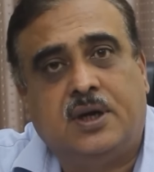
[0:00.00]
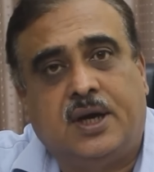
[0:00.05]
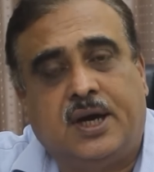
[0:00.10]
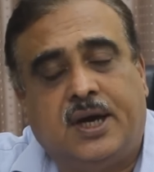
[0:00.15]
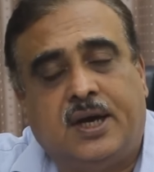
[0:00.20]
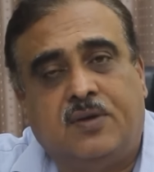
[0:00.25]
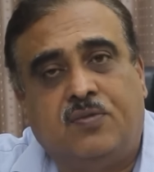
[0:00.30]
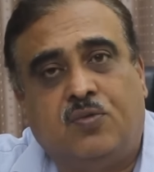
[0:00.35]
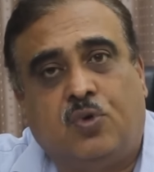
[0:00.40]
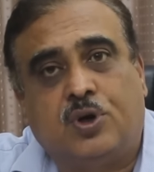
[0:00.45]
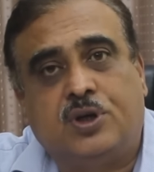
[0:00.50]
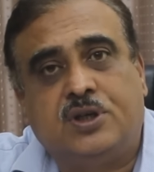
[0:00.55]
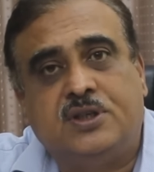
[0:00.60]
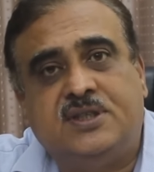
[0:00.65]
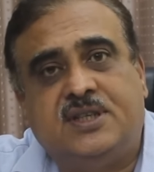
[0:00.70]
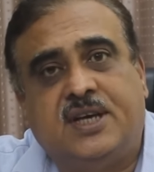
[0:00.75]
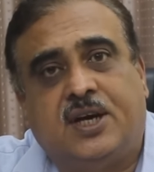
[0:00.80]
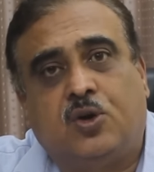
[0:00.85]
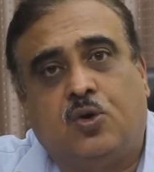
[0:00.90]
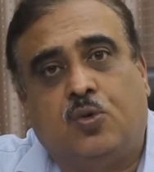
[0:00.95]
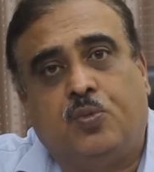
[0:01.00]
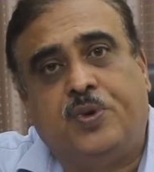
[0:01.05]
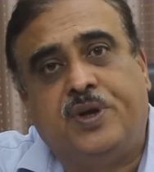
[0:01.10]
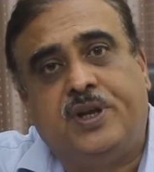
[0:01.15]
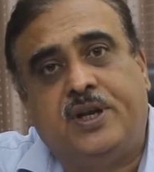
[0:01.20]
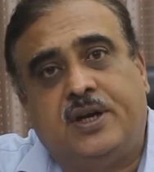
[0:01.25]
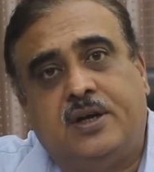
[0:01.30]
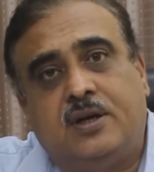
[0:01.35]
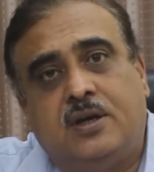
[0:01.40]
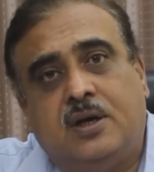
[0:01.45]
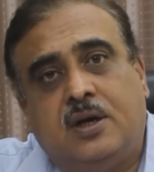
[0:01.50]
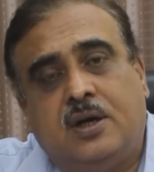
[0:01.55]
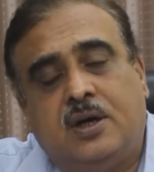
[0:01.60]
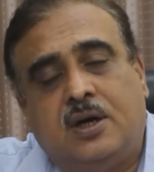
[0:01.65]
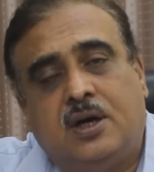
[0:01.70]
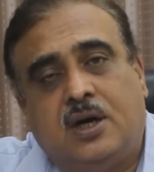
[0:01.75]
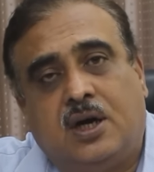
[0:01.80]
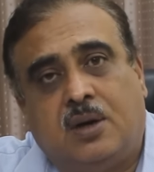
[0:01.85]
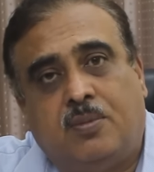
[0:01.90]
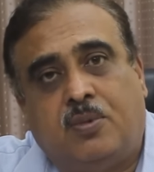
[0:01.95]
and what is their opinion
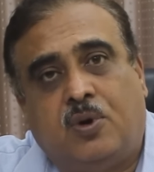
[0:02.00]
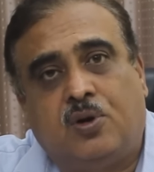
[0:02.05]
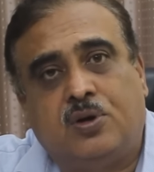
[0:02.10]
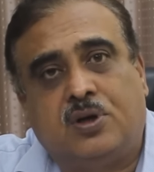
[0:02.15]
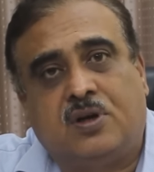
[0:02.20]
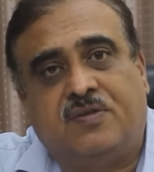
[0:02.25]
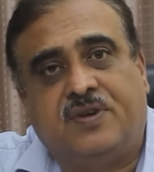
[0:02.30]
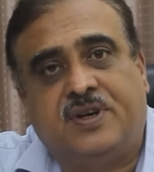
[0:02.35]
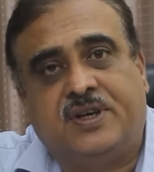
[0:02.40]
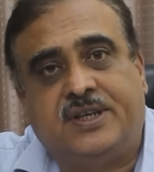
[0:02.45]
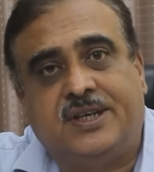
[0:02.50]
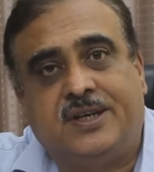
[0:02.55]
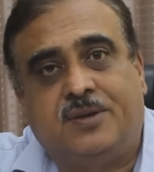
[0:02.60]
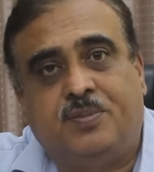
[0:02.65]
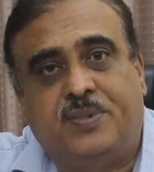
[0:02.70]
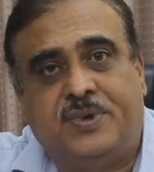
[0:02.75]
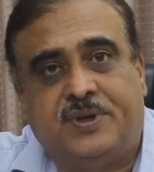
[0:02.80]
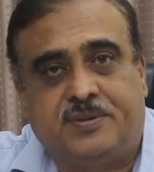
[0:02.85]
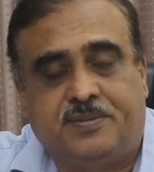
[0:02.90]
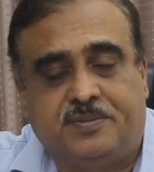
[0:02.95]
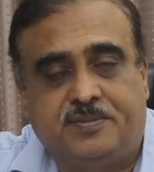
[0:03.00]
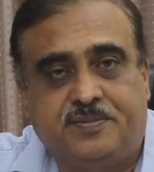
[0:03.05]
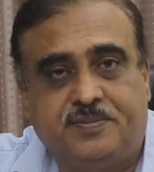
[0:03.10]
about our treatment.